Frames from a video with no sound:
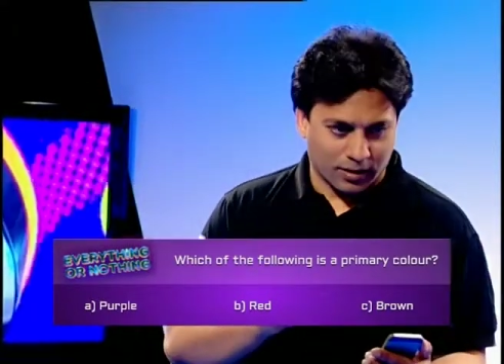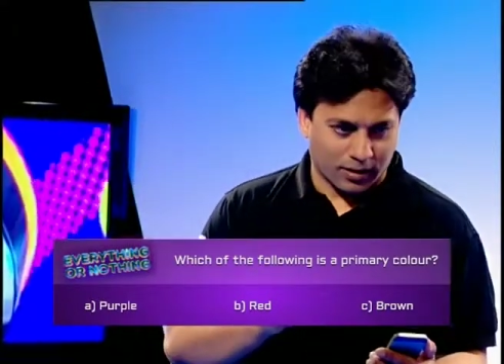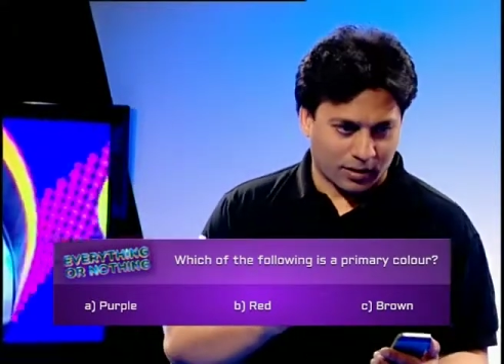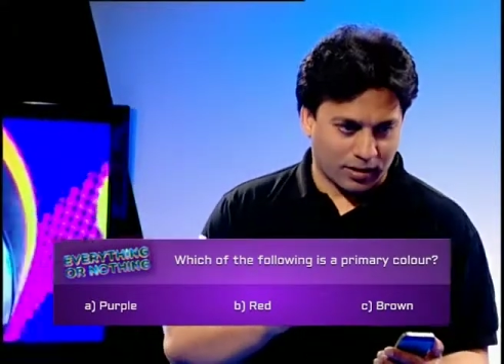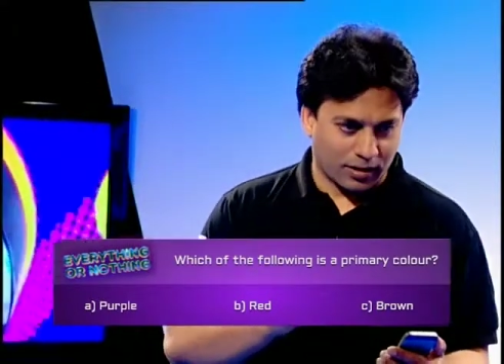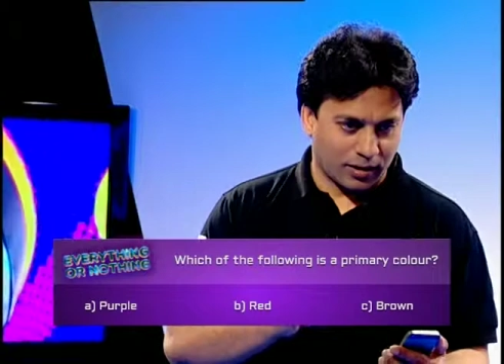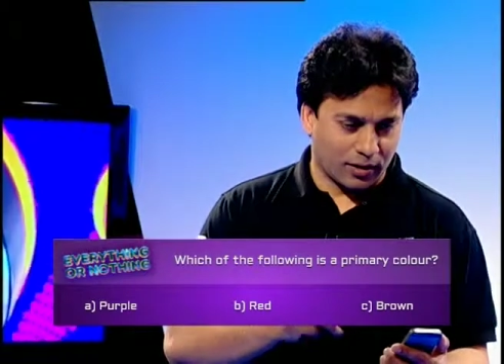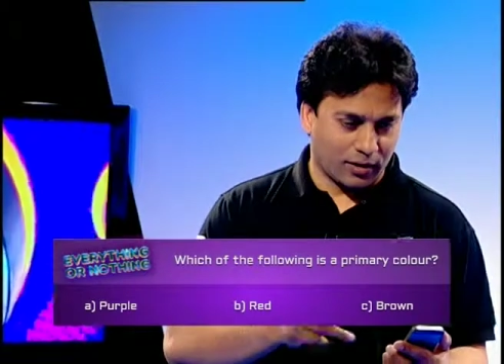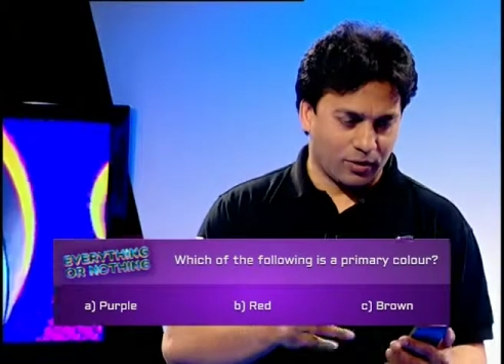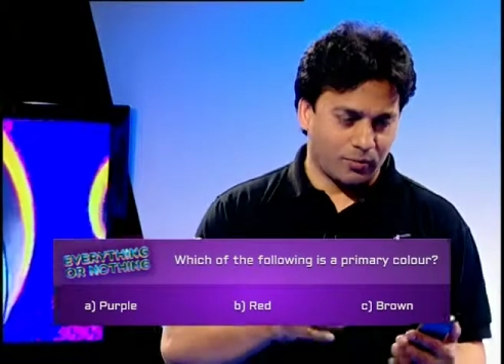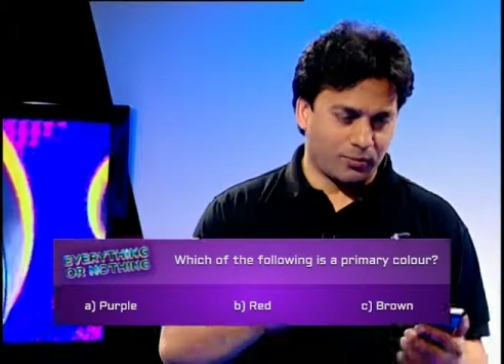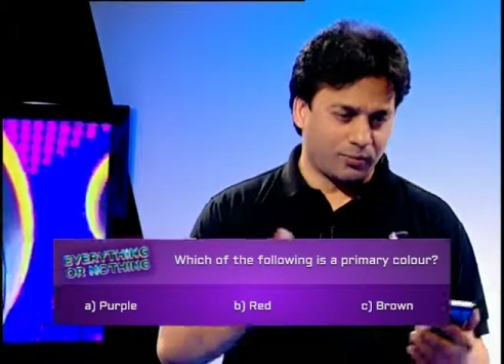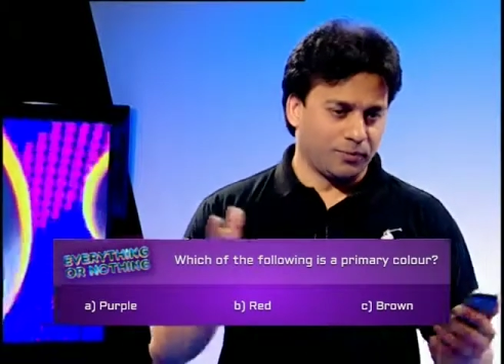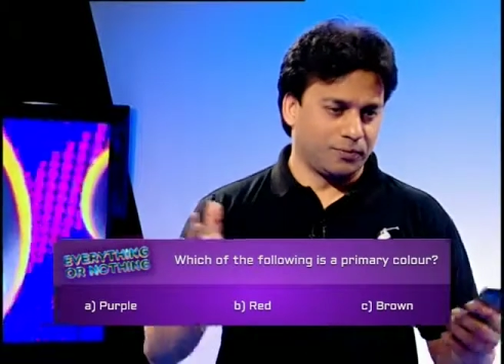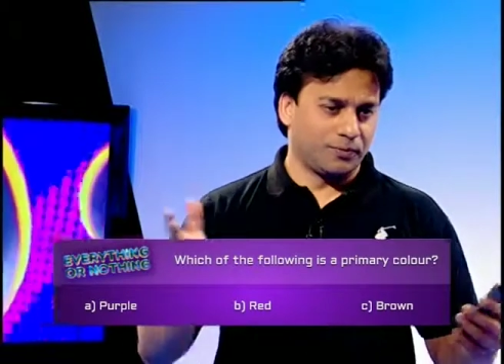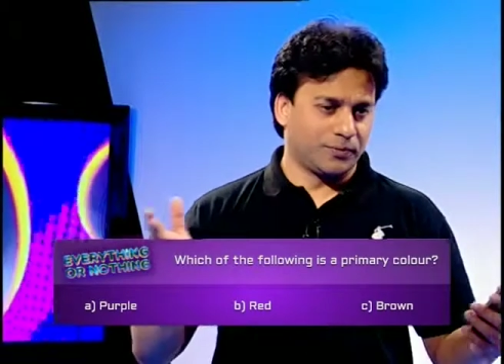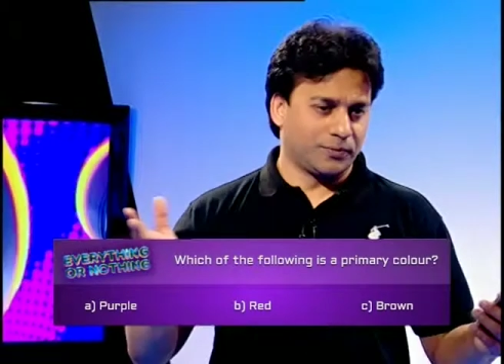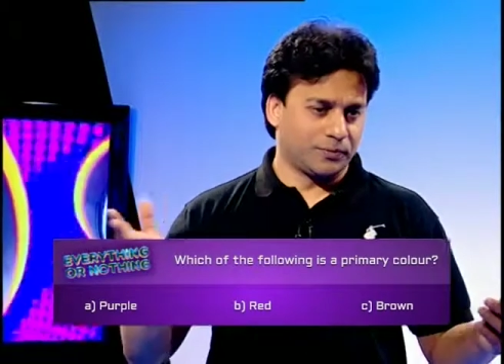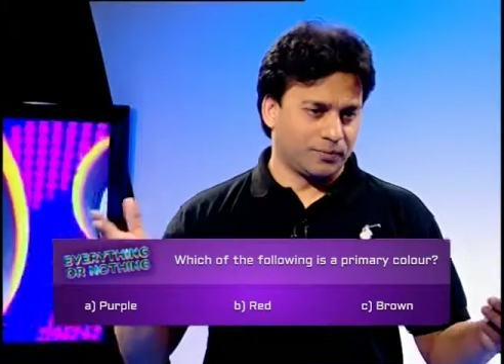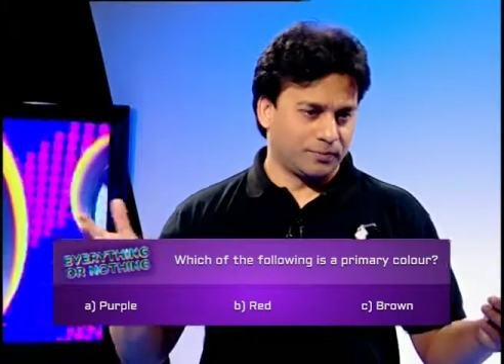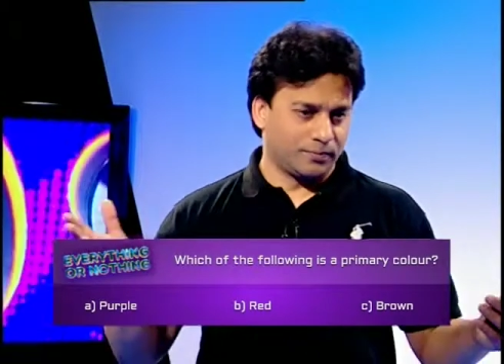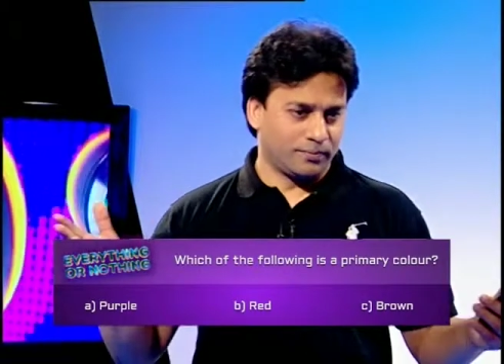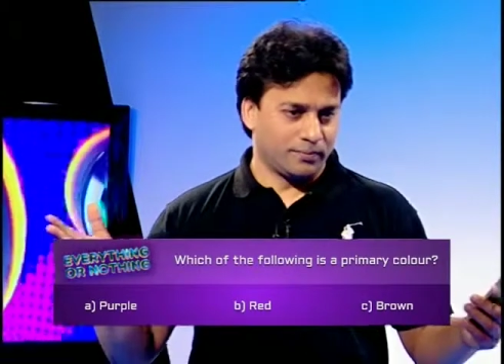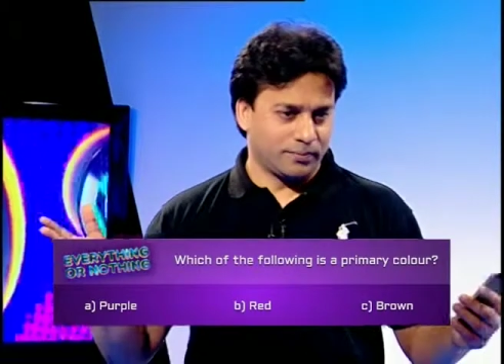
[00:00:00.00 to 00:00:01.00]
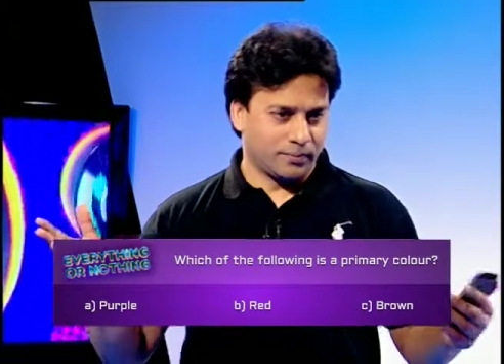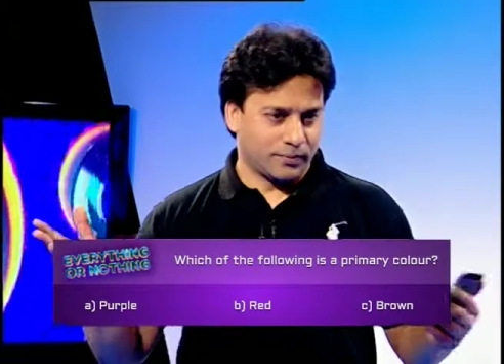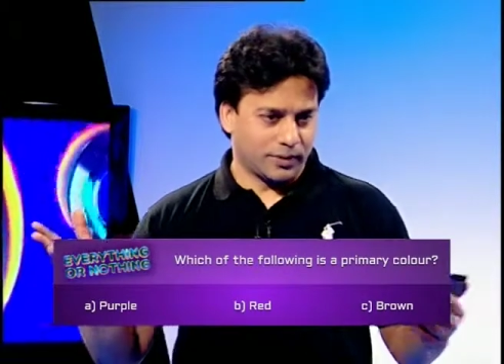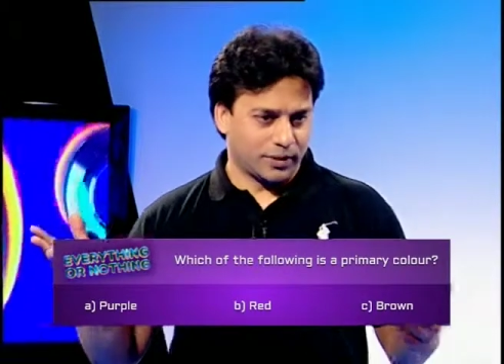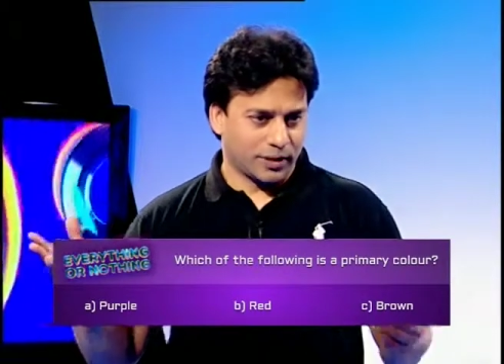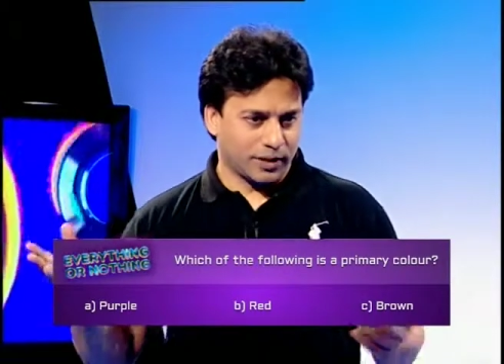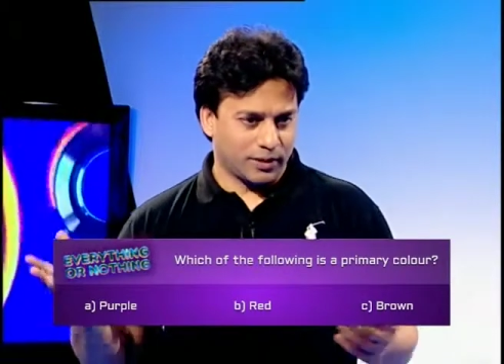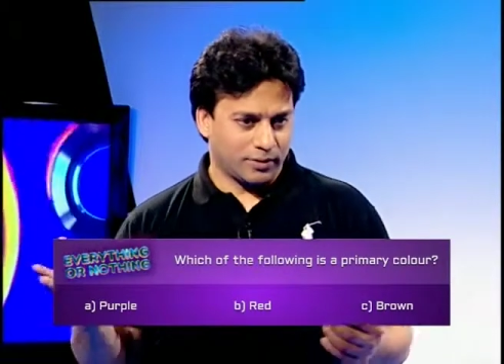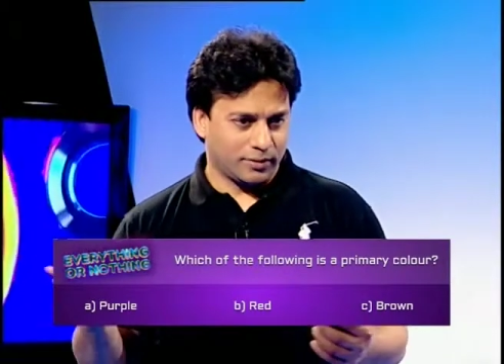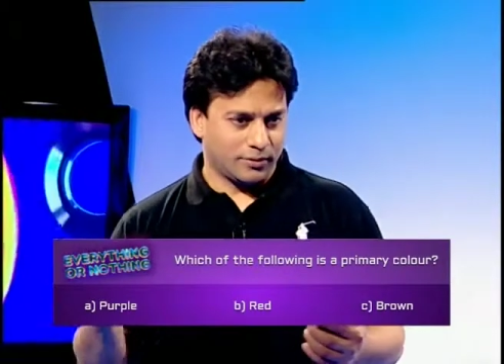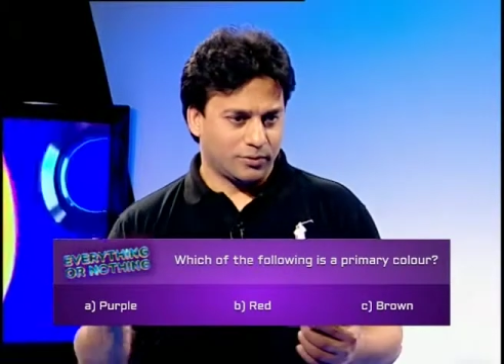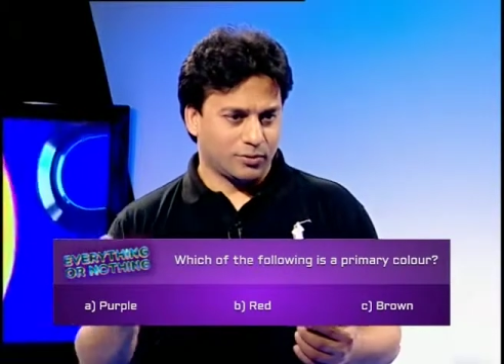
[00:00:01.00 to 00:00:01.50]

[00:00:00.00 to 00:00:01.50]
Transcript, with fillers: hope they